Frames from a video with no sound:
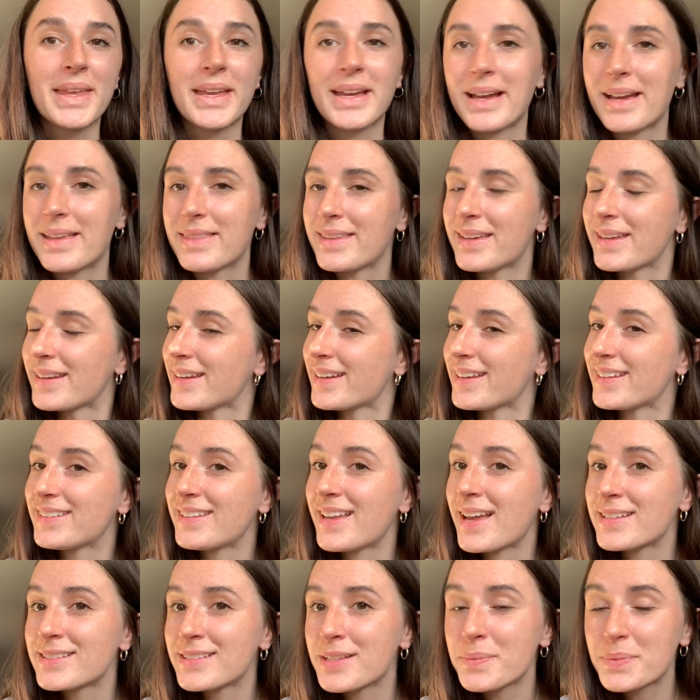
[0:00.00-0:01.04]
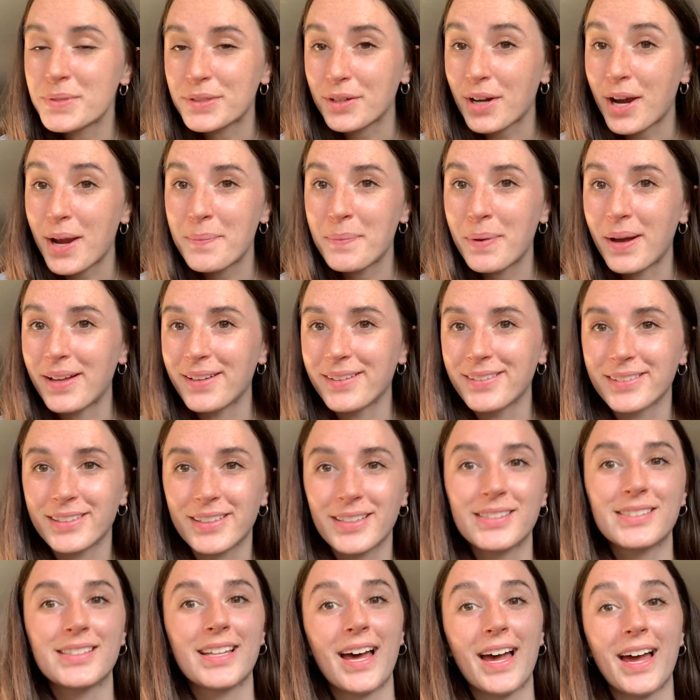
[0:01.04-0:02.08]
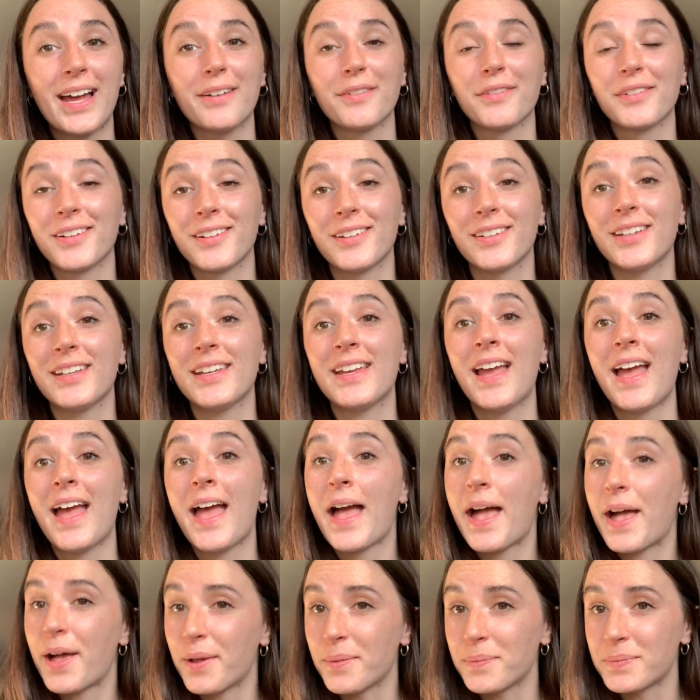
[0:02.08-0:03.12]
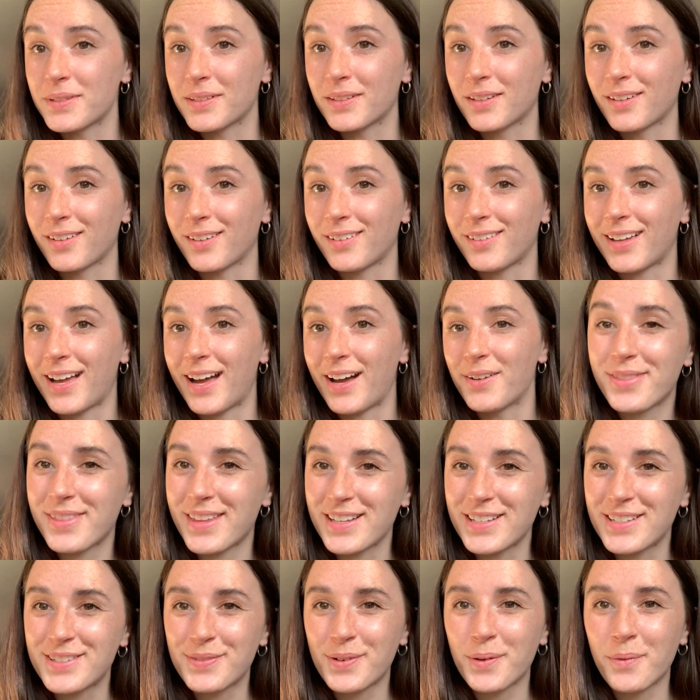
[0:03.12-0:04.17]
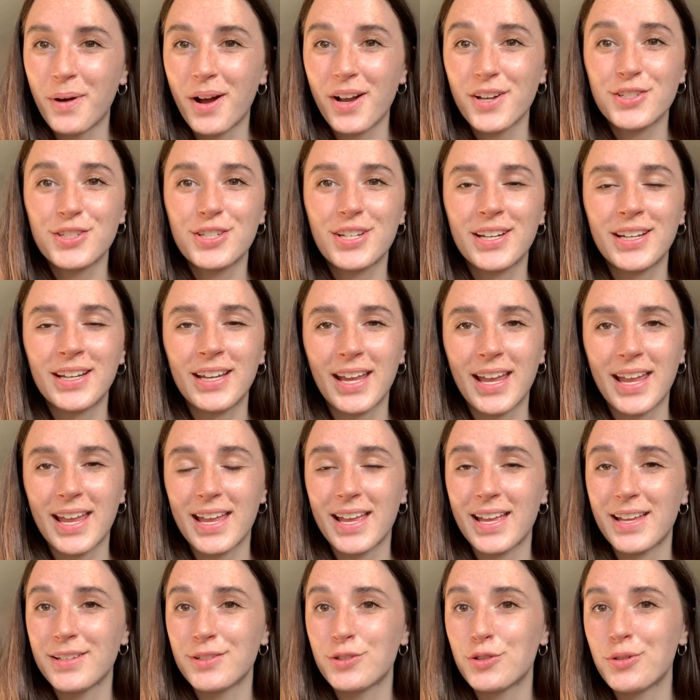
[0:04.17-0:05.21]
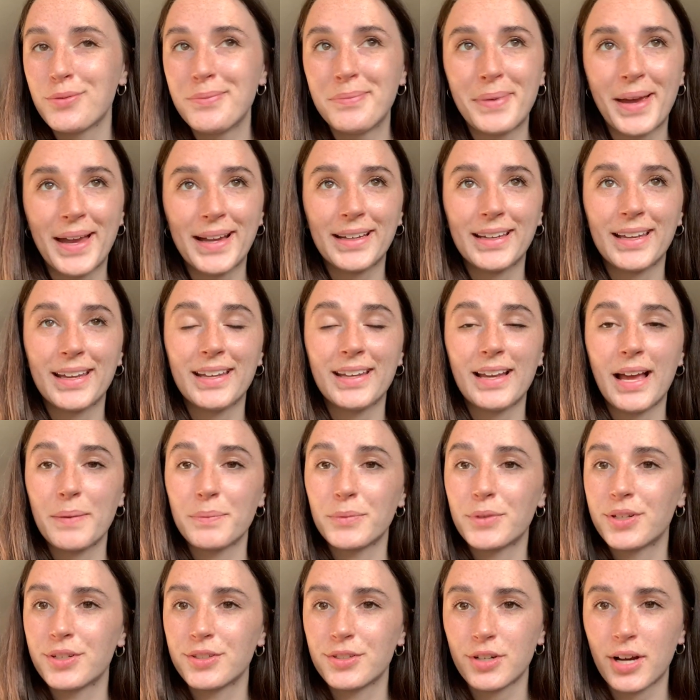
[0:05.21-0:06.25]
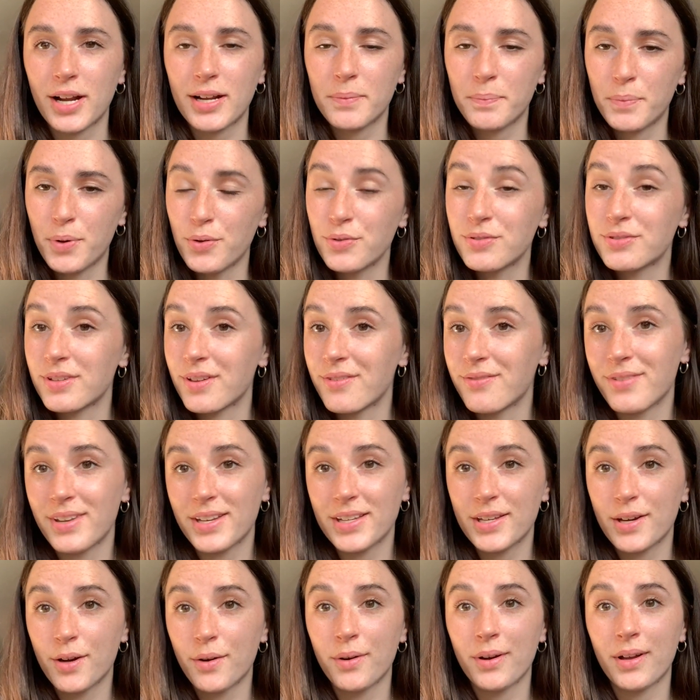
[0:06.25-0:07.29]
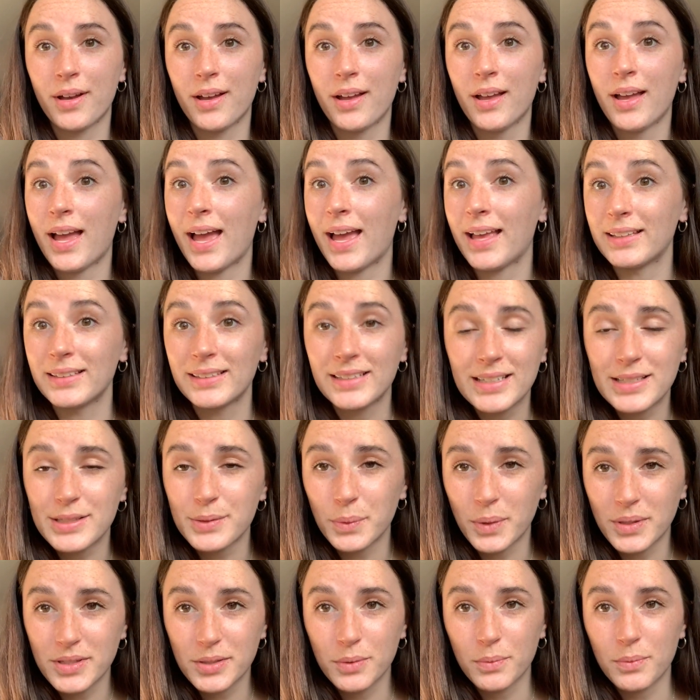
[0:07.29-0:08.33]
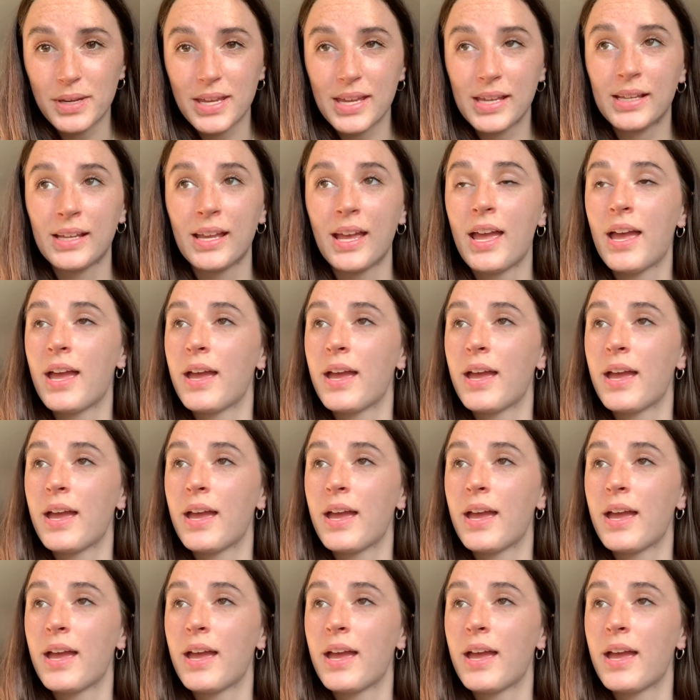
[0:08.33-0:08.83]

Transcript: And then hit that subscribe button, because that really helps the girl out. Thanks for watching, and tune back in. I'm going to try to post a video at least once a week.